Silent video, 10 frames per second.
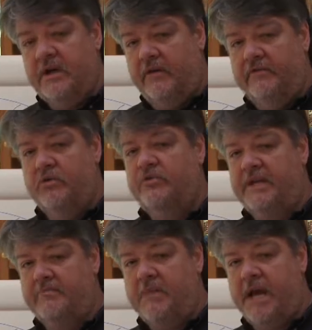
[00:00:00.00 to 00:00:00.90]
of
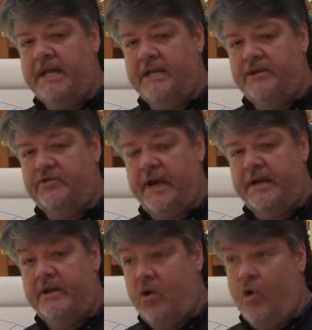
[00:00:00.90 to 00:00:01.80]
losing money in a
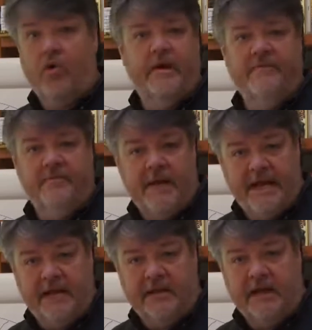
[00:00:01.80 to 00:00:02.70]
trade or even
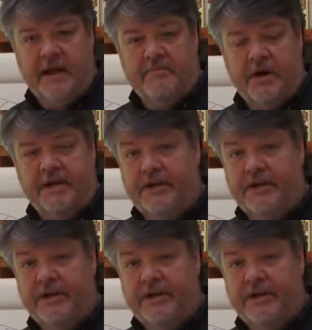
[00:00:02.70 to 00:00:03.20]
making a lot of money,